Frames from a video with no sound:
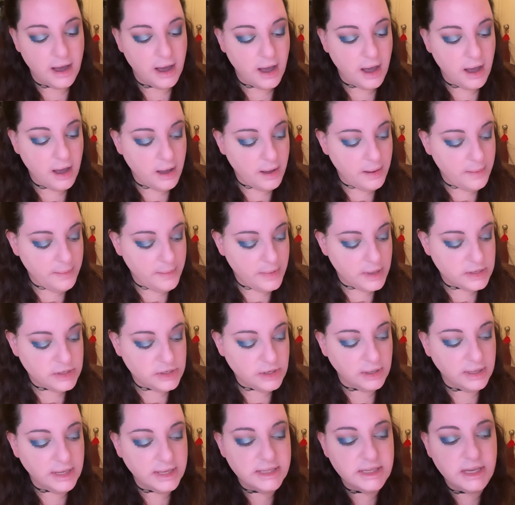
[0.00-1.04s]

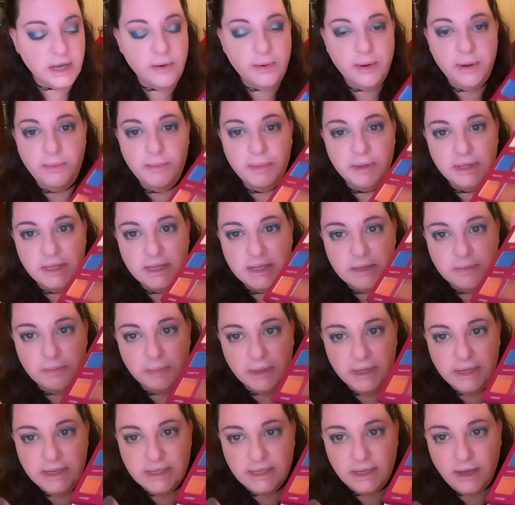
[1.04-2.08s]
So let's go in with this
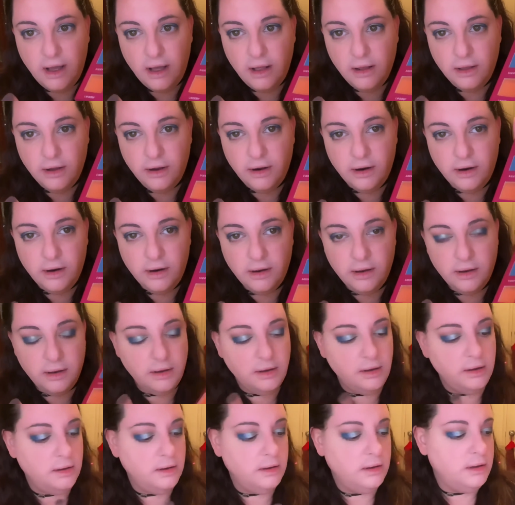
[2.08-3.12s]
Bliss color.
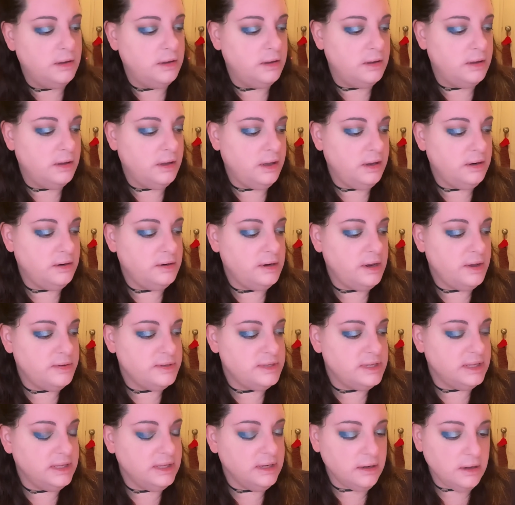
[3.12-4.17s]
I don't know,
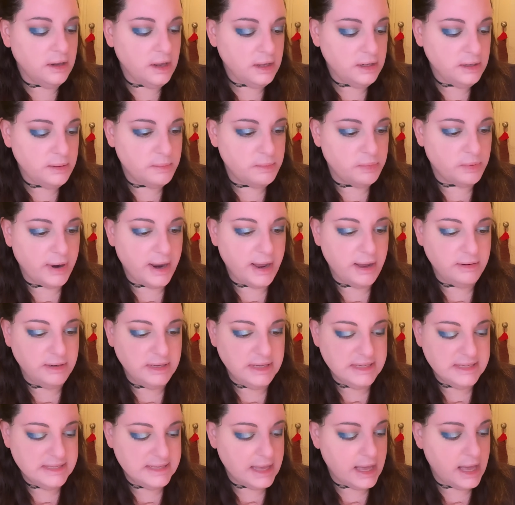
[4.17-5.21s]
it's a little on the brownie
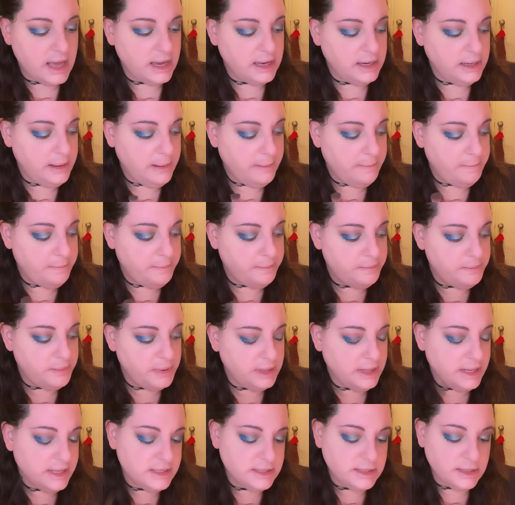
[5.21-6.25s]
side, but
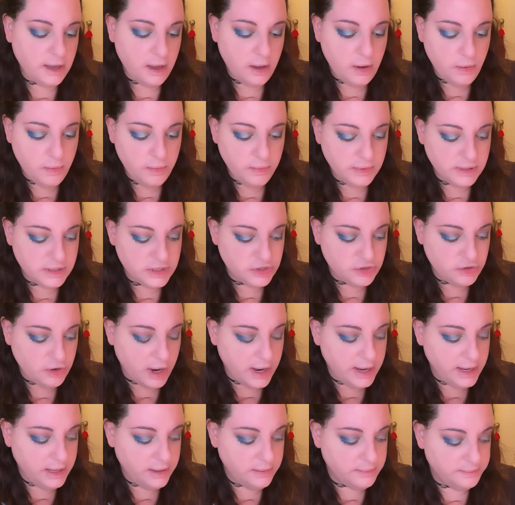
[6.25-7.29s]
let's go. Let's
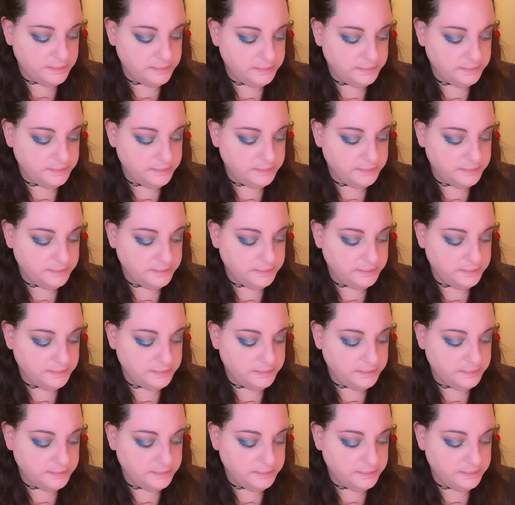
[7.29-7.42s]
try it.